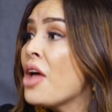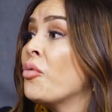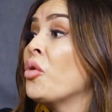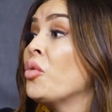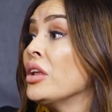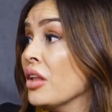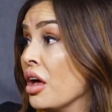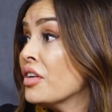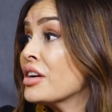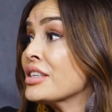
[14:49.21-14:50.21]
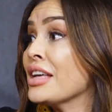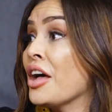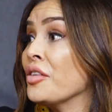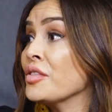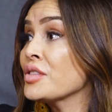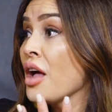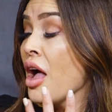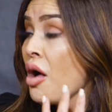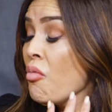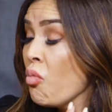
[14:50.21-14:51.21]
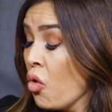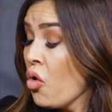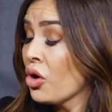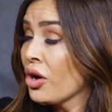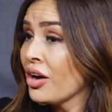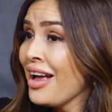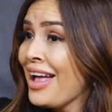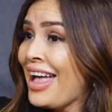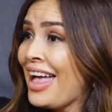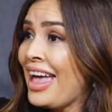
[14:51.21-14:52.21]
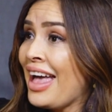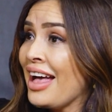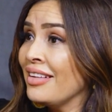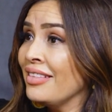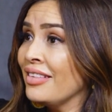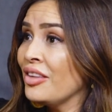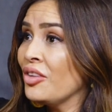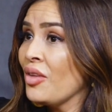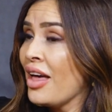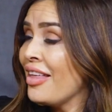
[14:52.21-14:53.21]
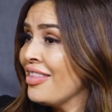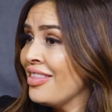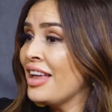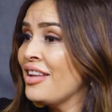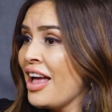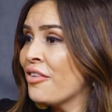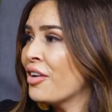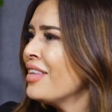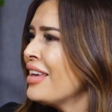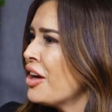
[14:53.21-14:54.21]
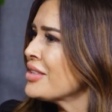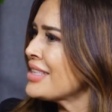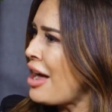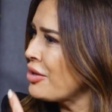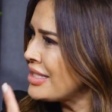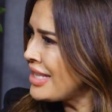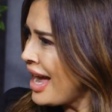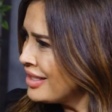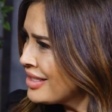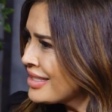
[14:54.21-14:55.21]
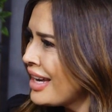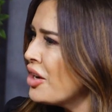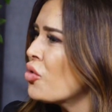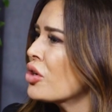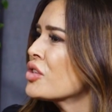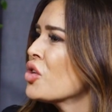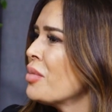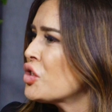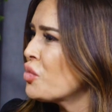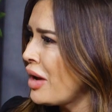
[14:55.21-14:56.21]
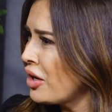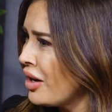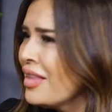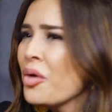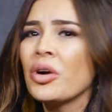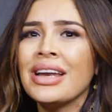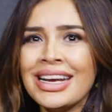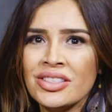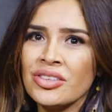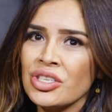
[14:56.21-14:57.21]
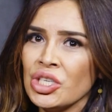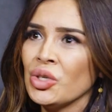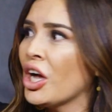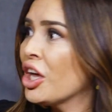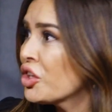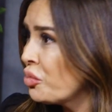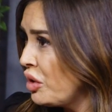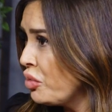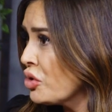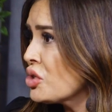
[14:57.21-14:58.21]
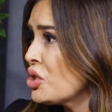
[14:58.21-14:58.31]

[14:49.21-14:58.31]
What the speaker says: And when we love ourselves more, and then everything else outside just kind of works so much better. And then we're nicer to other people too,